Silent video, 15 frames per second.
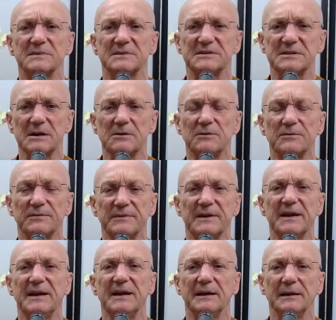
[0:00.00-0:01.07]

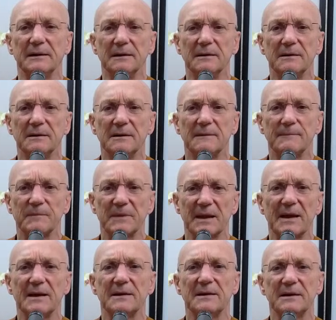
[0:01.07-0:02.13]
self-ing
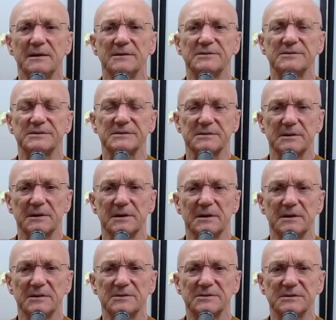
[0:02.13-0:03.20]
that it's
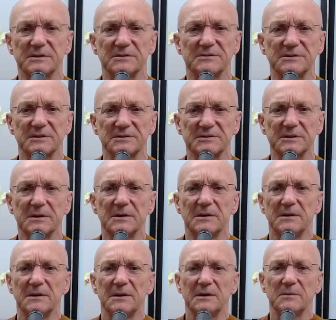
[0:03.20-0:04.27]
this.
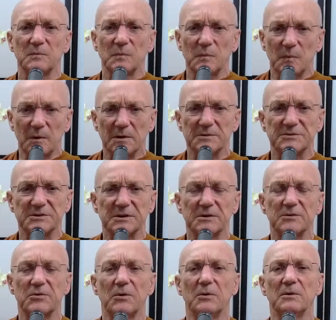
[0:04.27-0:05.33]
It wants
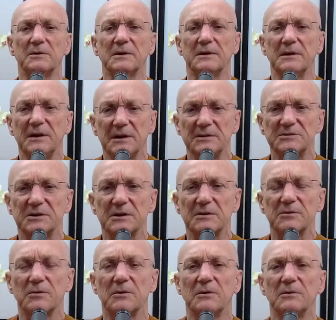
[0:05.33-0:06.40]
control. It needs
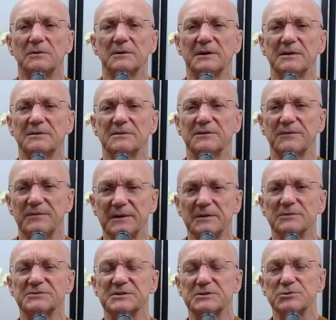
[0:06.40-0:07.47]
control. It
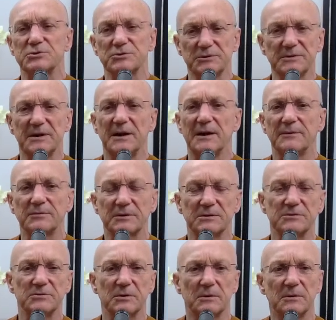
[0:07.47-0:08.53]
feels it should have
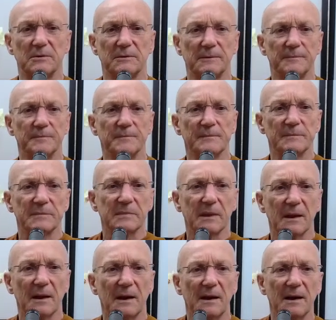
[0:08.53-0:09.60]
control,
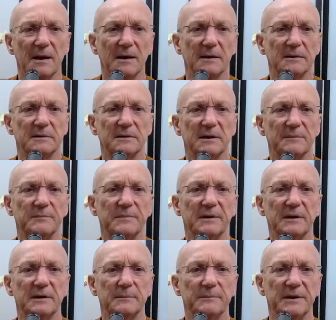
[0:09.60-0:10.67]
and it
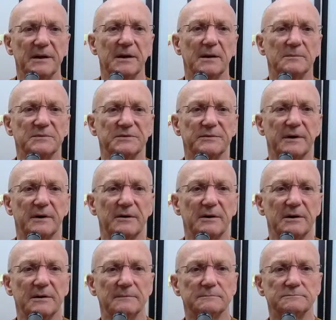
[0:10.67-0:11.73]
becomes
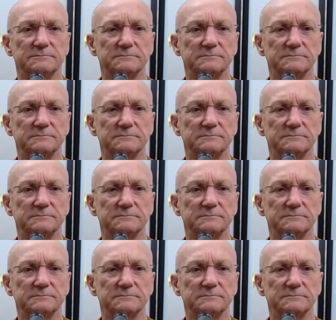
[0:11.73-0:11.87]
very